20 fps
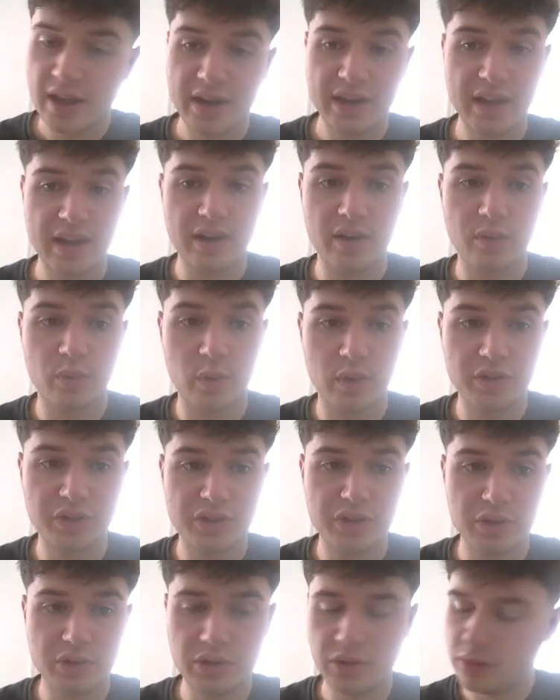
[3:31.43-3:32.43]
Now,
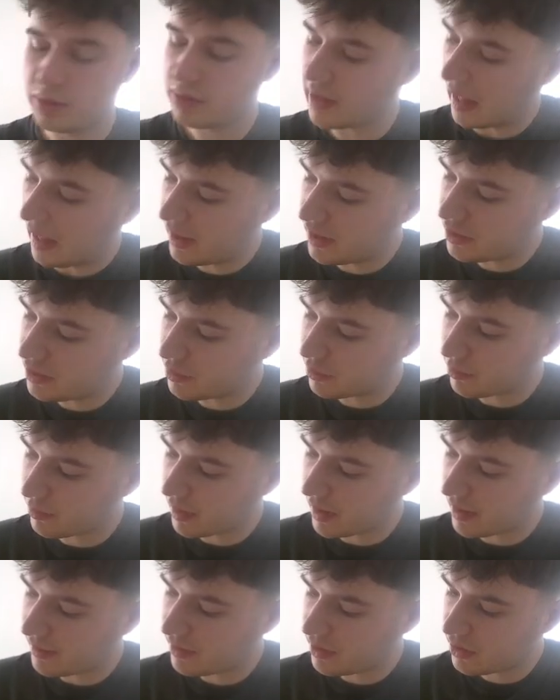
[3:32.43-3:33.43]
once you do that, you
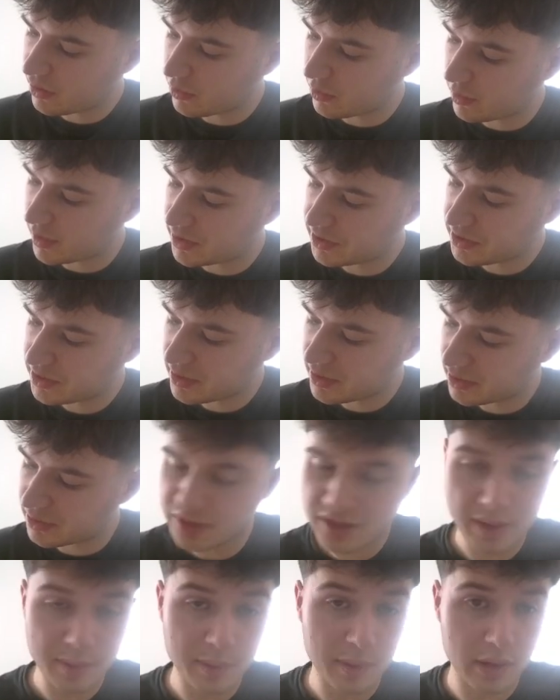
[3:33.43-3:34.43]
arrive at an equation, I'll
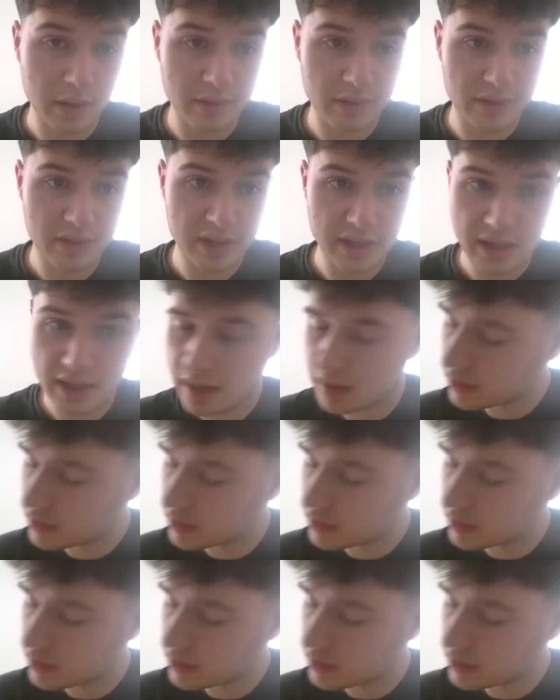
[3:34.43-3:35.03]
skip all of the